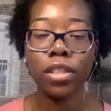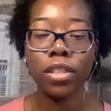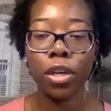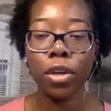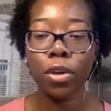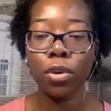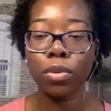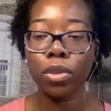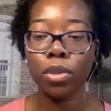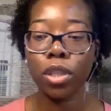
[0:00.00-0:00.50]

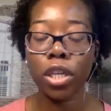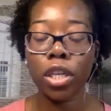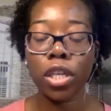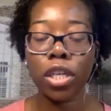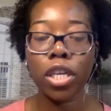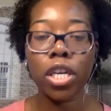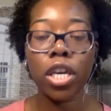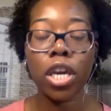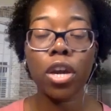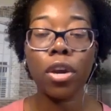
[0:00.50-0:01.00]
So the
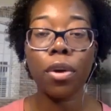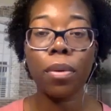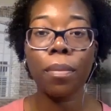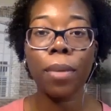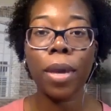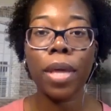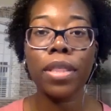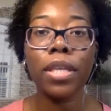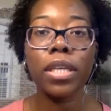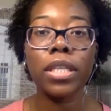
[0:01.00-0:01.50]
cookie cutter
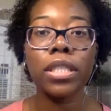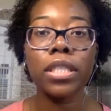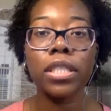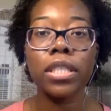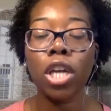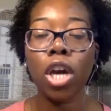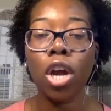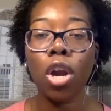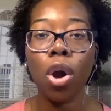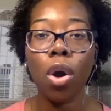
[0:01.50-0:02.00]
method does
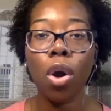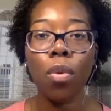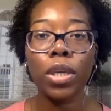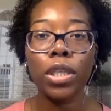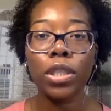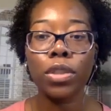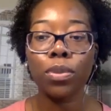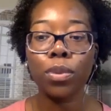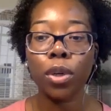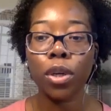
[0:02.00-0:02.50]
not
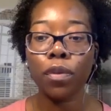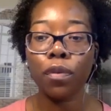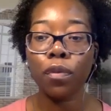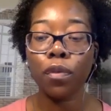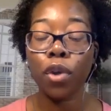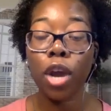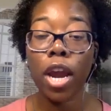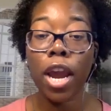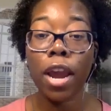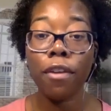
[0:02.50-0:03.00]
always work
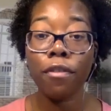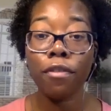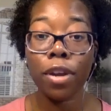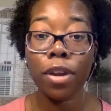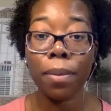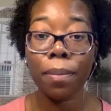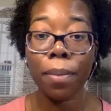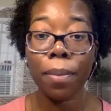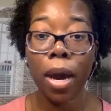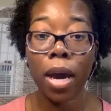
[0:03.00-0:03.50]
for
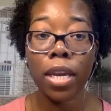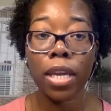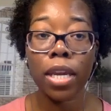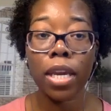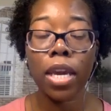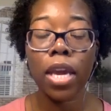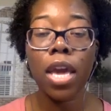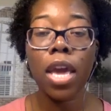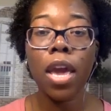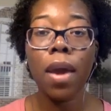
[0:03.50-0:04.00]

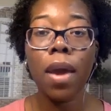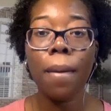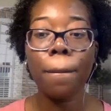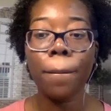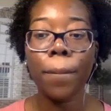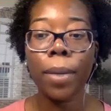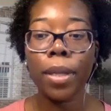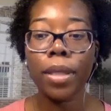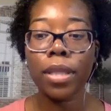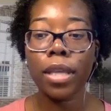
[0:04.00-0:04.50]
everybody,
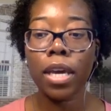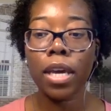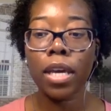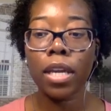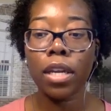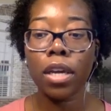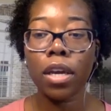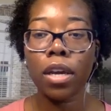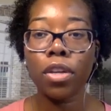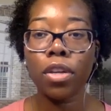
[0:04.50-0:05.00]
mm-hmm. but
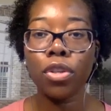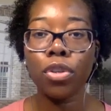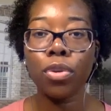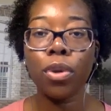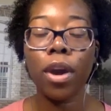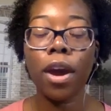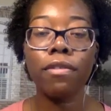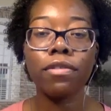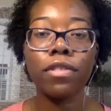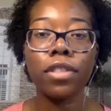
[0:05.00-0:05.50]
then you
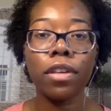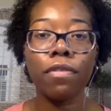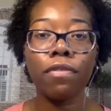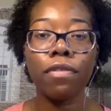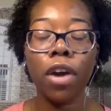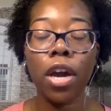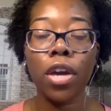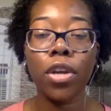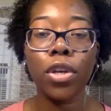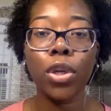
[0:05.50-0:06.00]
have to
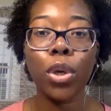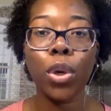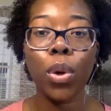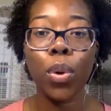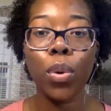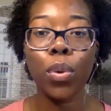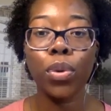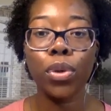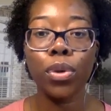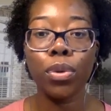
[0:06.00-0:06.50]
find your
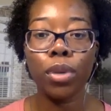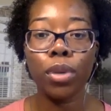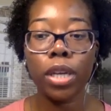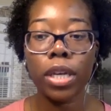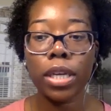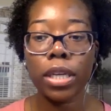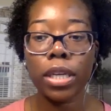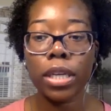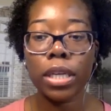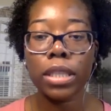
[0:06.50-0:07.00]
own
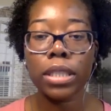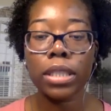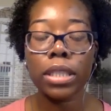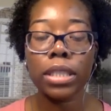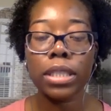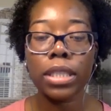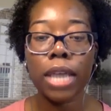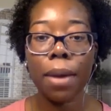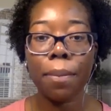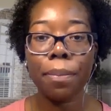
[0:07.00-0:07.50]
uniqueness
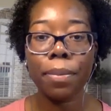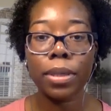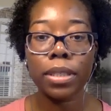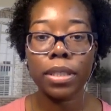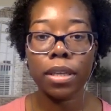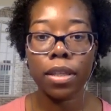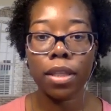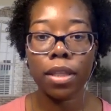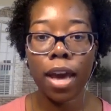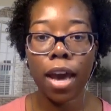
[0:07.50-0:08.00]
and tap
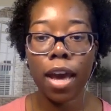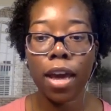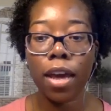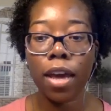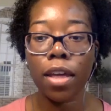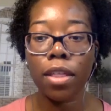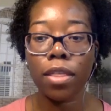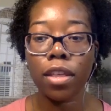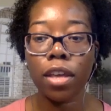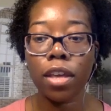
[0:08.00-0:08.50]
into that.
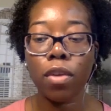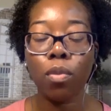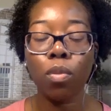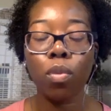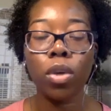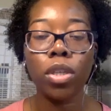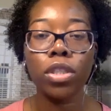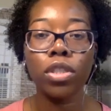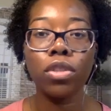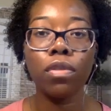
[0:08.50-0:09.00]
And then
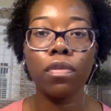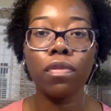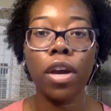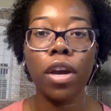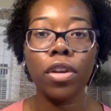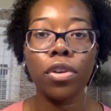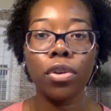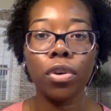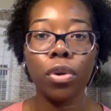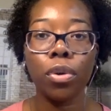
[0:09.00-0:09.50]
once you
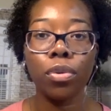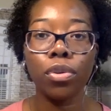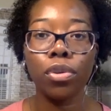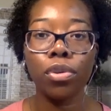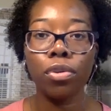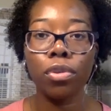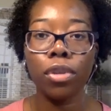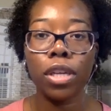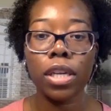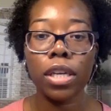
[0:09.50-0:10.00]
find your own
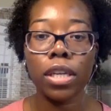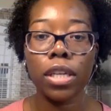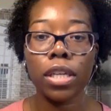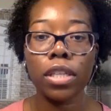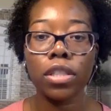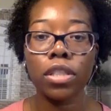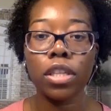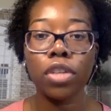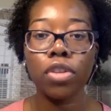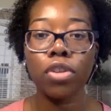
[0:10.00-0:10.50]

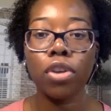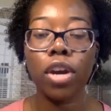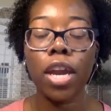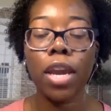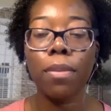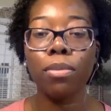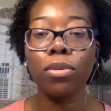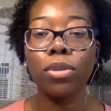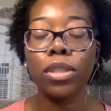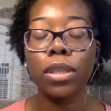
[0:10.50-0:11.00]
uniqueness, then you're
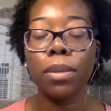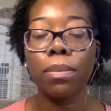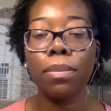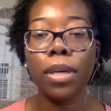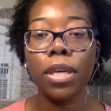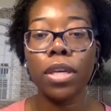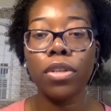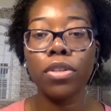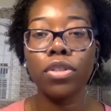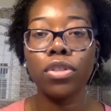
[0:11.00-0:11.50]
able to
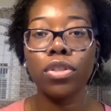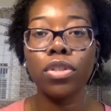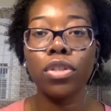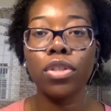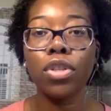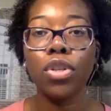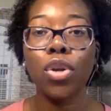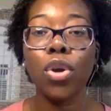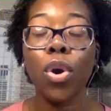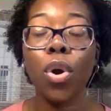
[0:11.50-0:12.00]
beat
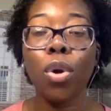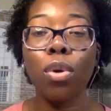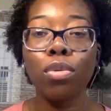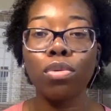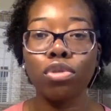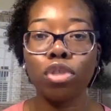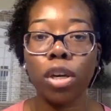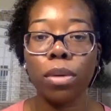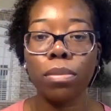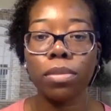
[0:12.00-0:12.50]
your own
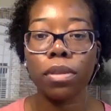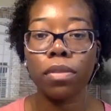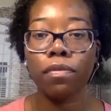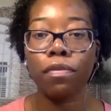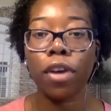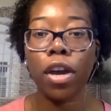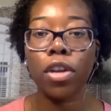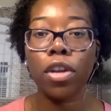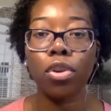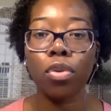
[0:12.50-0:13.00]
drums and
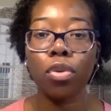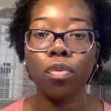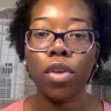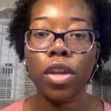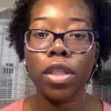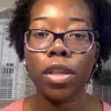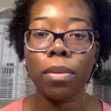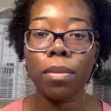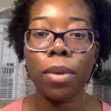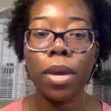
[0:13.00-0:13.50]
find your
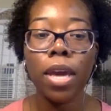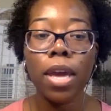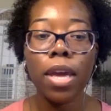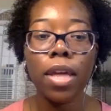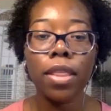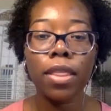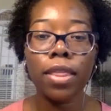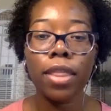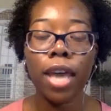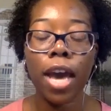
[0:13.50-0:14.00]
rhythm
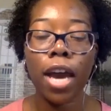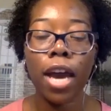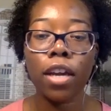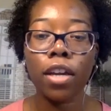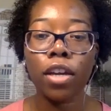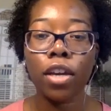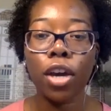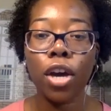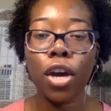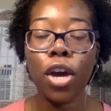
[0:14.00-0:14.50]

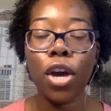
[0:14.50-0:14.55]
that